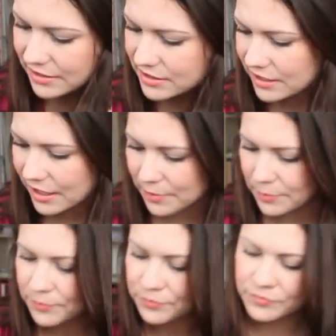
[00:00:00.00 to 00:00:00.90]

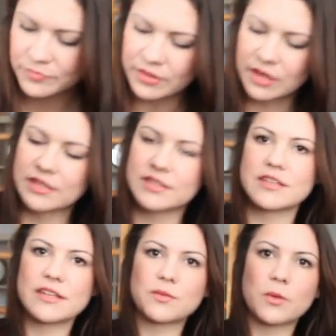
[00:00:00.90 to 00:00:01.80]
It's
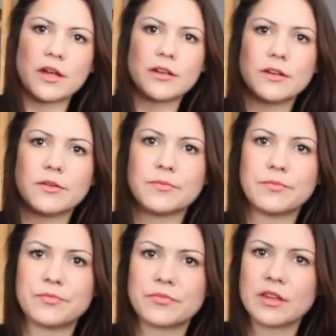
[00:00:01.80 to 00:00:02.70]
this one.
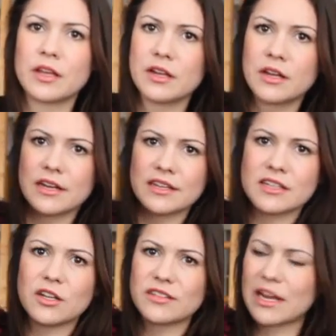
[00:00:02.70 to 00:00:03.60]
It
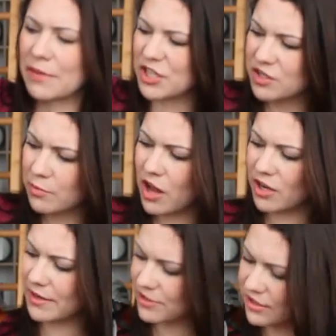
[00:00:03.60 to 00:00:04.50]
doesn't look that much
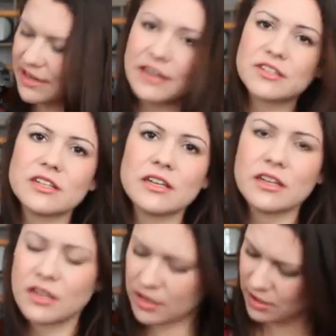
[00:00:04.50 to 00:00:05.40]
smaller, but you can actually
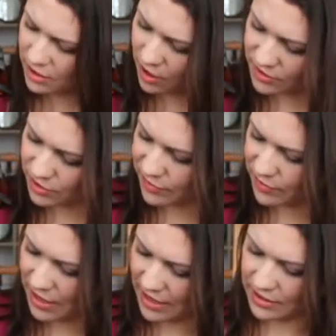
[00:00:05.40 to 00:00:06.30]
also, if
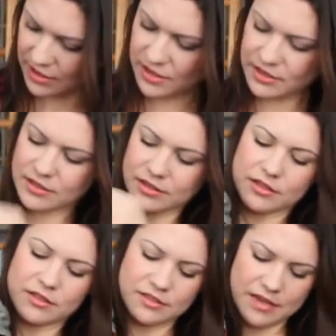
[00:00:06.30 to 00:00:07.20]
you like,
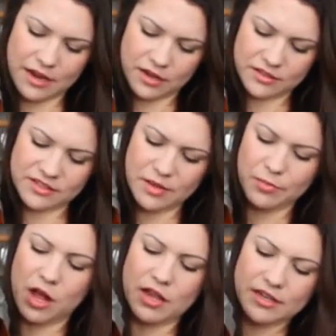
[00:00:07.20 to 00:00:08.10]
zip
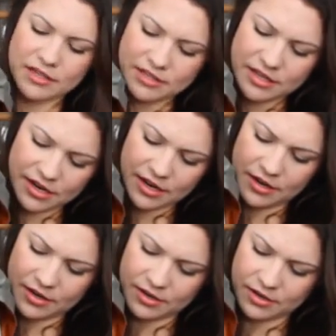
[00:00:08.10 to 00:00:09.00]
all this here,
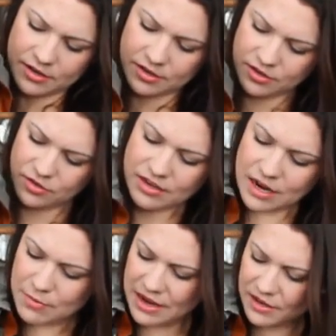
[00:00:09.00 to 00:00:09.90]
you
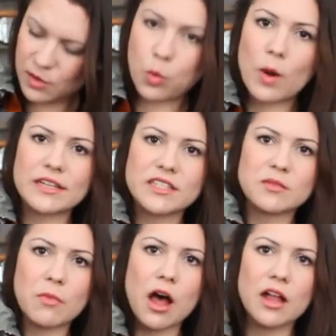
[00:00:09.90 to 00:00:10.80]
can make it quite
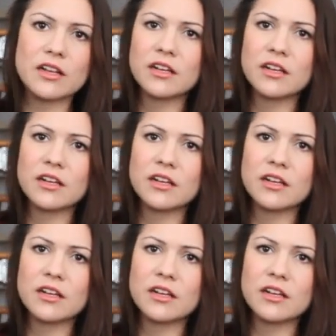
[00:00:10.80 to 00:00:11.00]
small.